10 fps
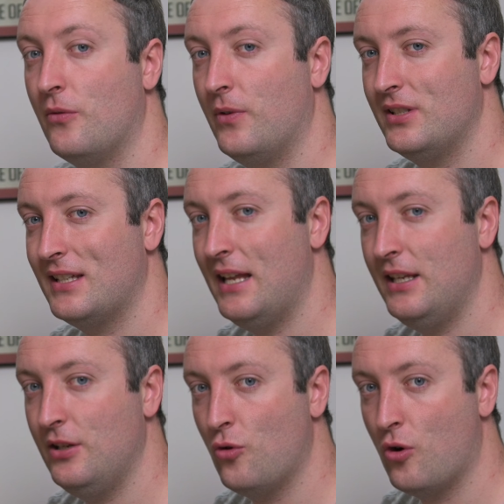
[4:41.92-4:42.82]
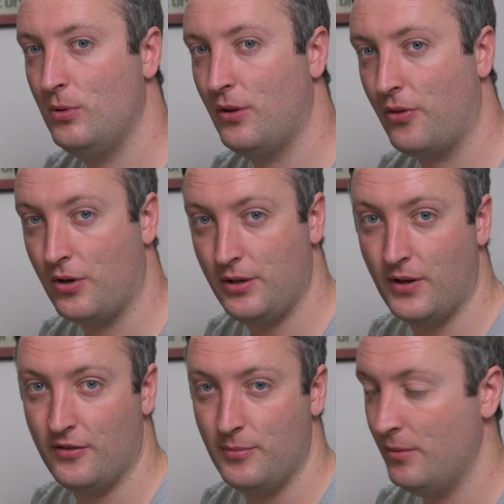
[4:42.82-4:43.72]
for scanning normal
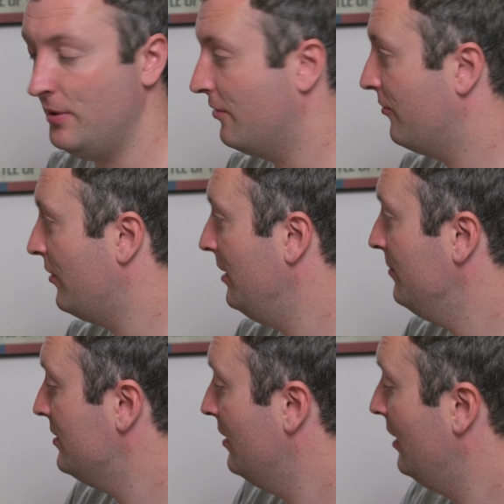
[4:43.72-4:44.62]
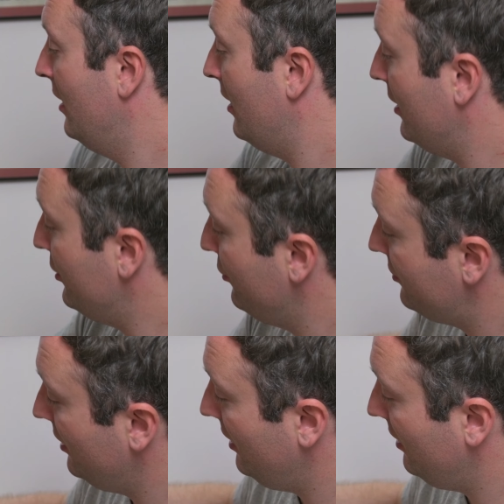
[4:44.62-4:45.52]
35mm frames, I use
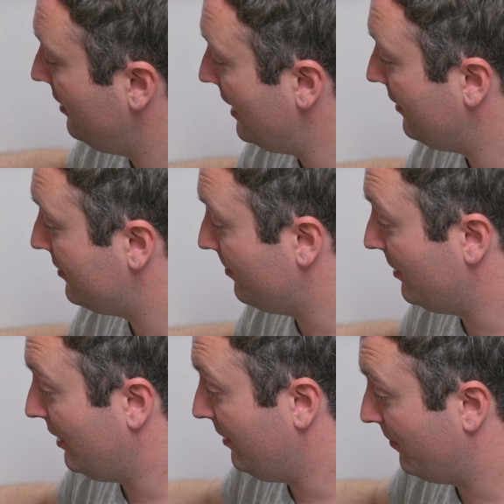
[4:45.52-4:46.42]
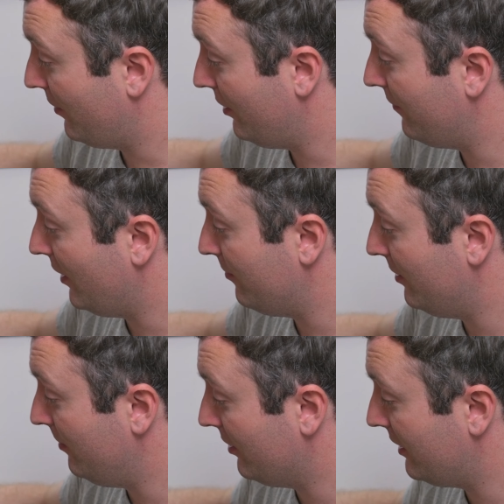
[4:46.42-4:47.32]
the negative supply
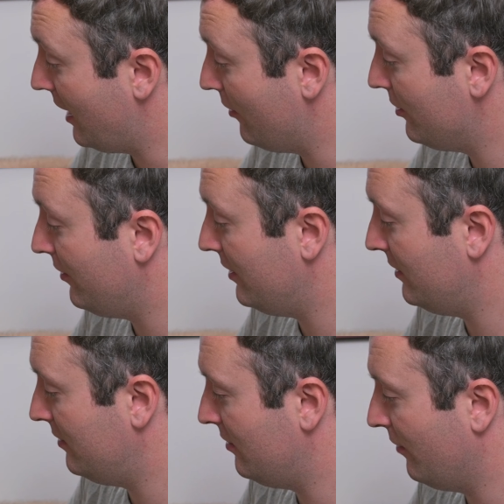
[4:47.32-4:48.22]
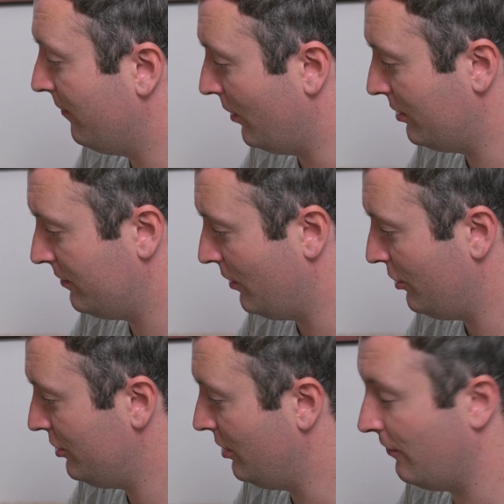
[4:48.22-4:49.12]
35mm carrier. This is their first
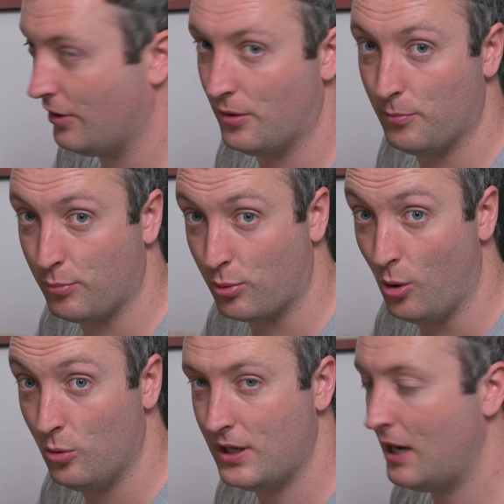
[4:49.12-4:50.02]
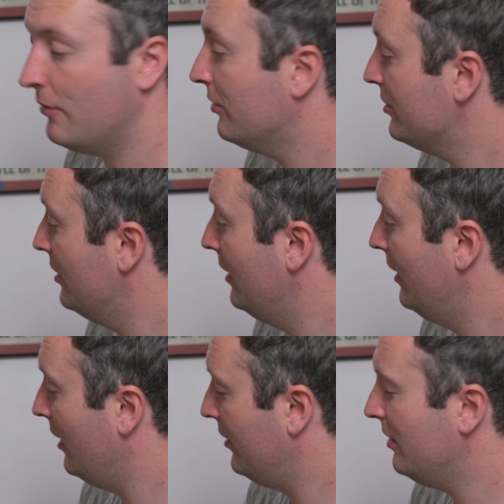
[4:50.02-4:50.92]
version of their Pro carriers.
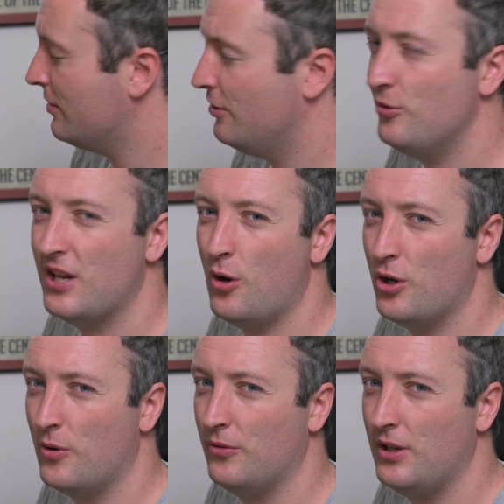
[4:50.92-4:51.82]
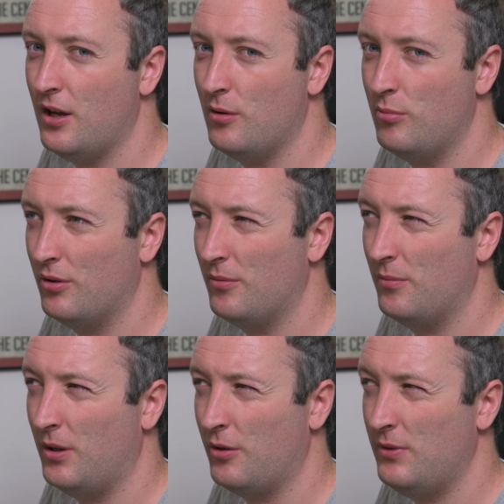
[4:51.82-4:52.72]
I think there's a new carrier out now, but
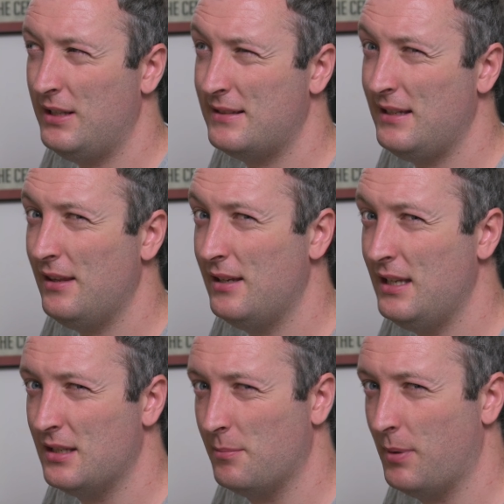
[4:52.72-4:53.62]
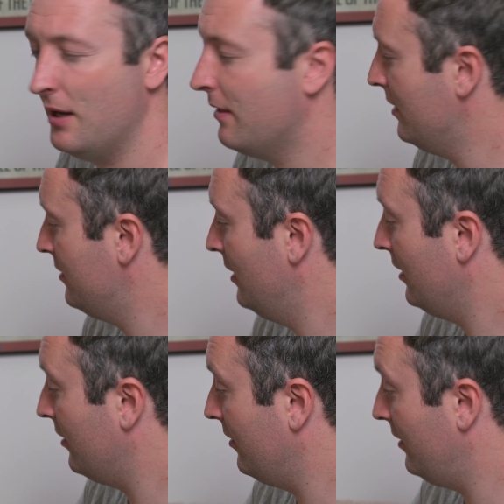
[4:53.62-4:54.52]
I don't really see the need to buy that
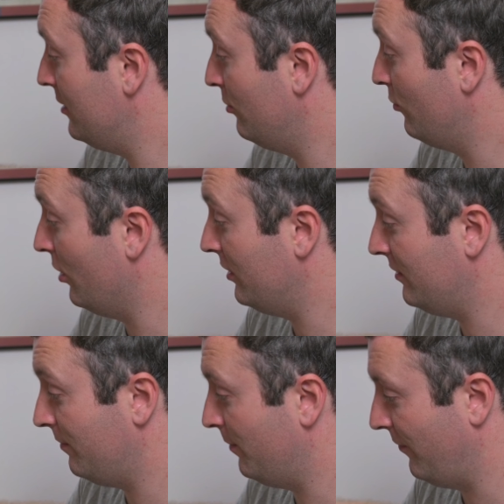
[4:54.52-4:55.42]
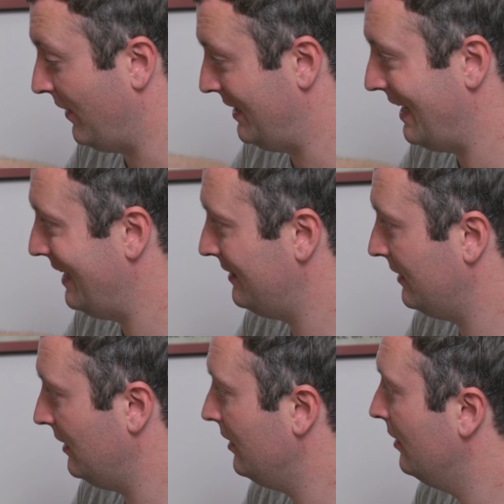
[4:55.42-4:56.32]
because this one works
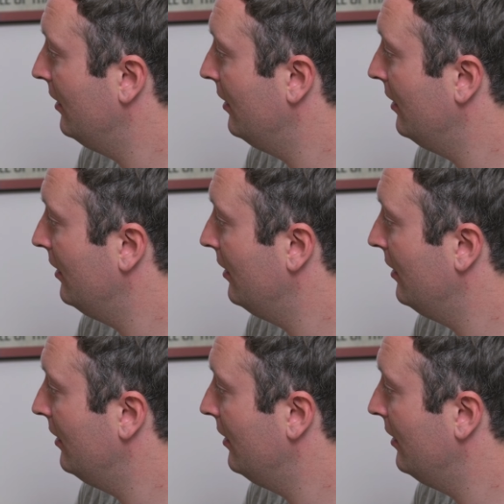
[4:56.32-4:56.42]
fantastically.